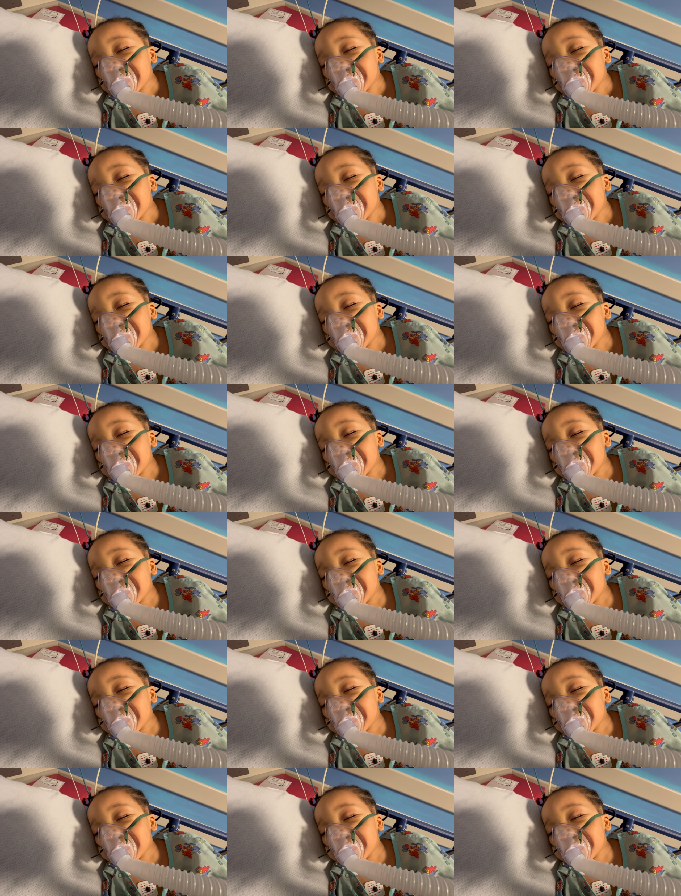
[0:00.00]

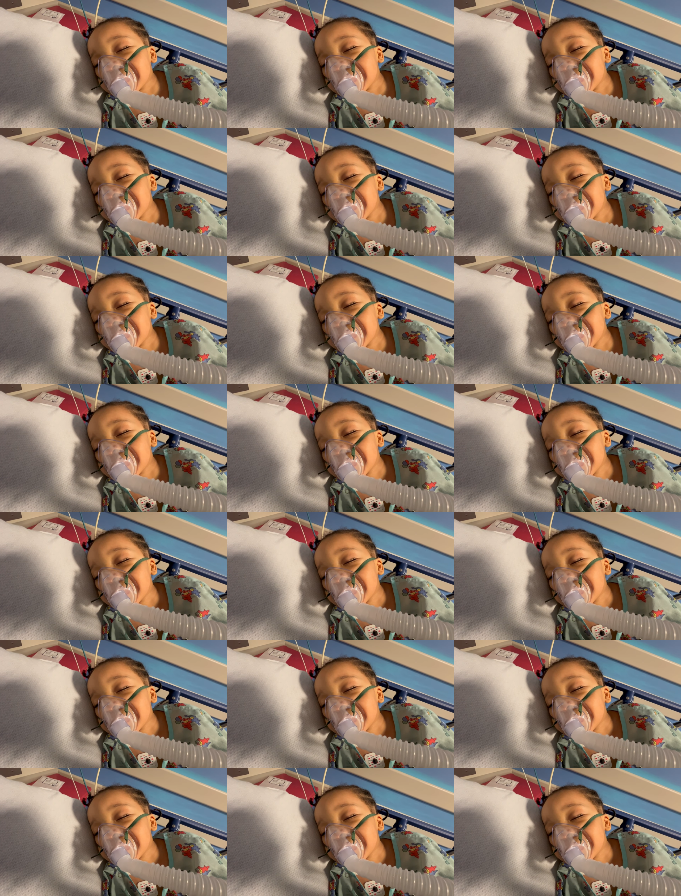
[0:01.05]
(silence)